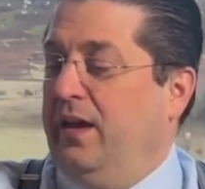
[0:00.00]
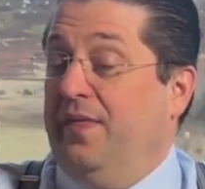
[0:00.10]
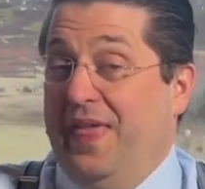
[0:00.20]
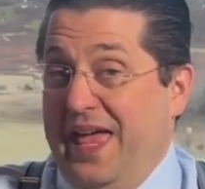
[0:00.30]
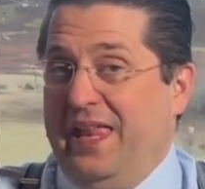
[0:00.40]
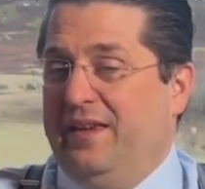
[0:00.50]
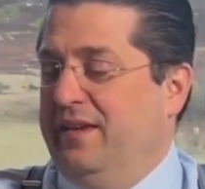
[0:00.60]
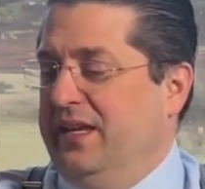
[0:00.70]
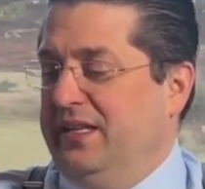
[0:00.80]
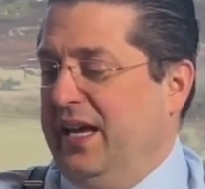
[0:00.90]
Then
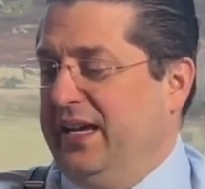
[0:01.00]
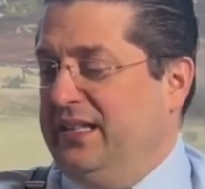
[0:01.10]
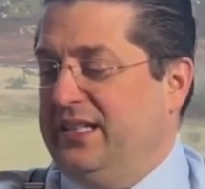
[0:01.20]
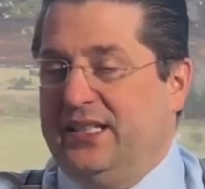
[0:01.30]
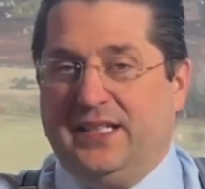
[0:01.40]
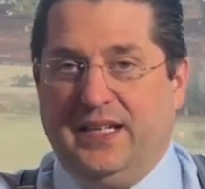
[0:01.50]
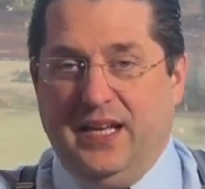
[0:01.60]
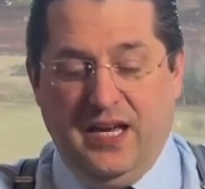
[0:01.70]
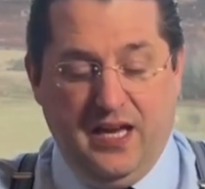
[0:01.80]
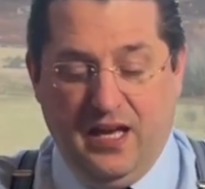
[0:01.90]
he takes
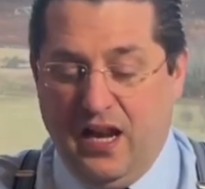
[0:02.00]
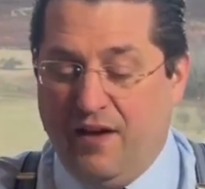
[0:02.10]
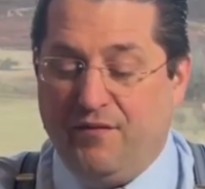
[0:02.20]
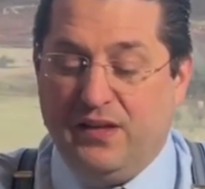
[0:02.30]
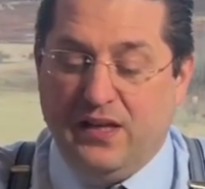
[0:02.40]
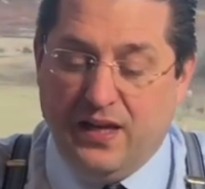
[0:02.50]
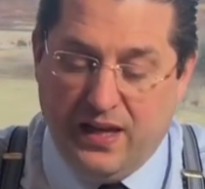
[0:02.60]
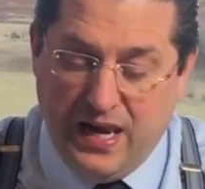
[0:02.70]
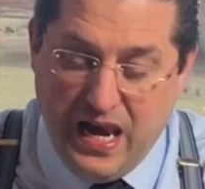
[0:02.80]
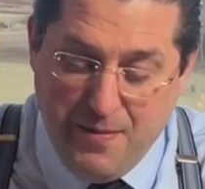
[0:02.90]
a lovely
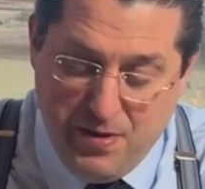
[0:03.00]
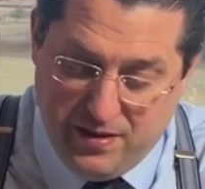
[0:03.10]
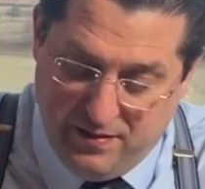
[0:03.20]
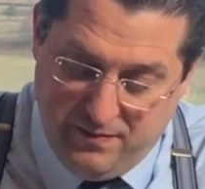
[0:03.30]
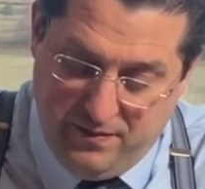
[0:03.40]
lemon,